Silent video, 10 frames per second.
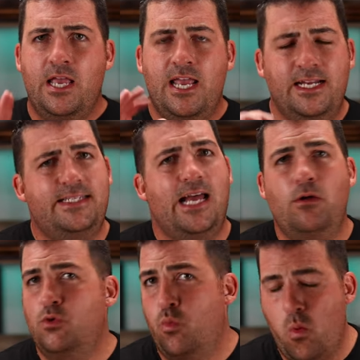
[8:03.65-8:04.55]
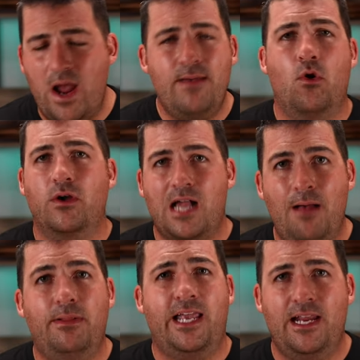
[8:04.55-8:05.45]
It sounds way more
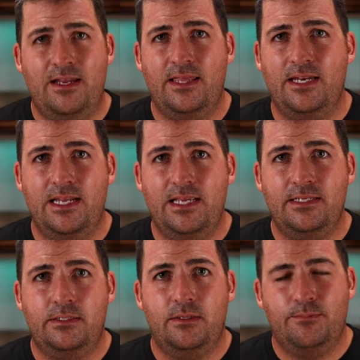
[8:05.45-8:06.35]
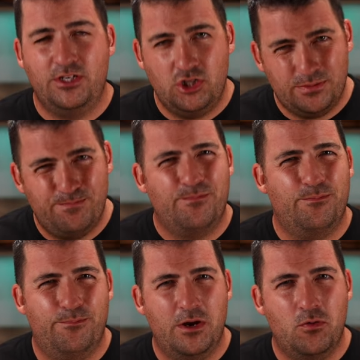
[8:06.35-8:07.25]
complicated than it is, but just
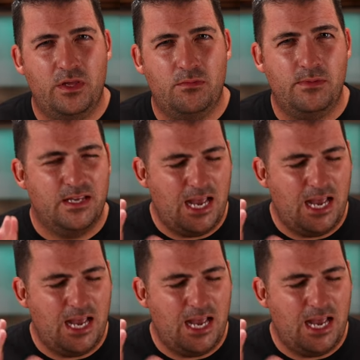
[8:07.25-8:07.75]
bear with me.